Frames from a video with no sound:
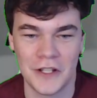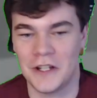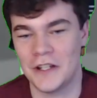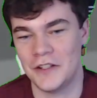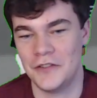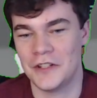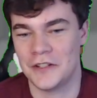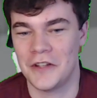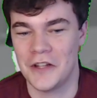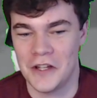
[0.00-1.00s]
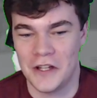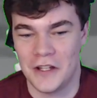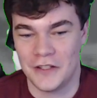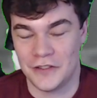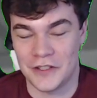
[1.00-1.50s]
and then you get
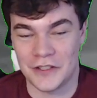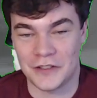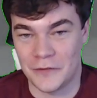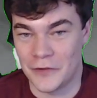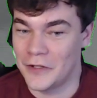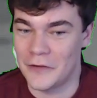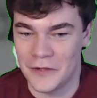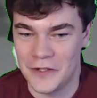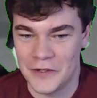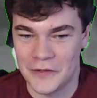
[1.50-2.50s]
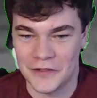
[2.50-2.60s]
Suggested for their videos, and,